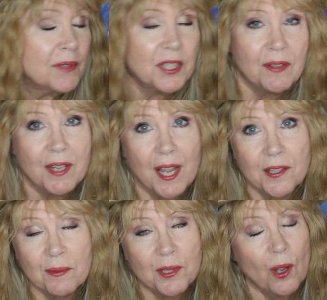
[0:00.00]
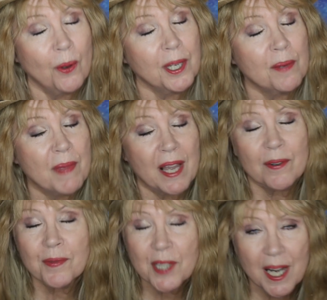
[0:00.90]
CVS. It was only a
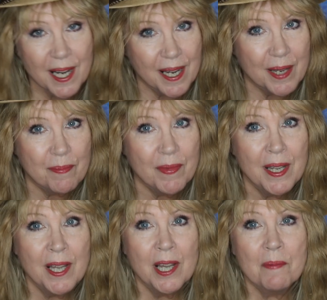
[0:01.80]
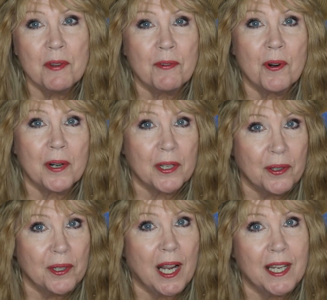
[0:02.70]
matter of time before a
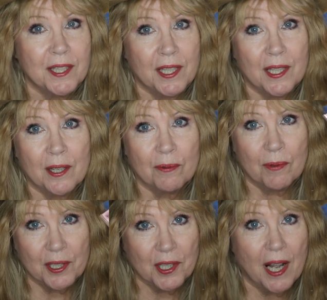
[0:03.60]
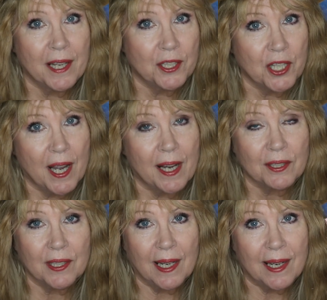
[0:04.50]
good idea was
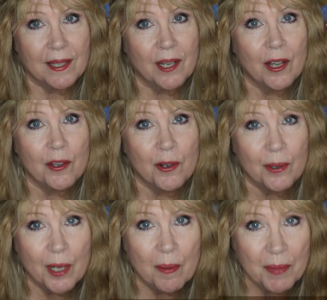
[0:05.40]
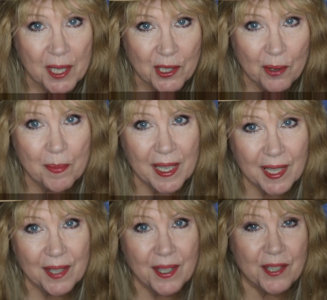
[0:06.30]
hijacked, and other companies are
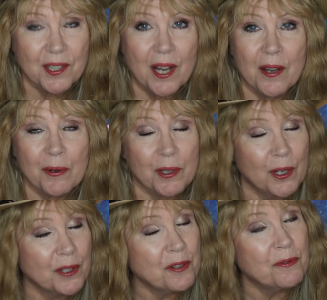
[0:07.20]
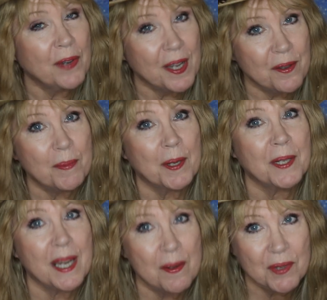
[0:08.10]
making these now. You can also find them on
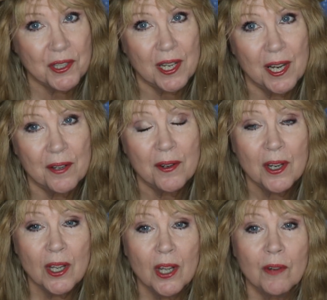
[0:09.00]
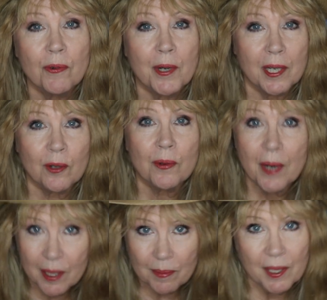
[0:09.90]
Amazon for an
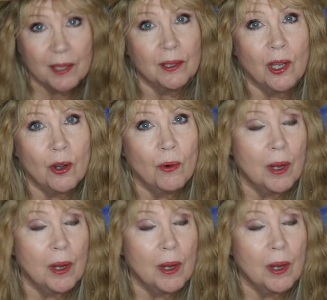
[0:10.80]
incredibly low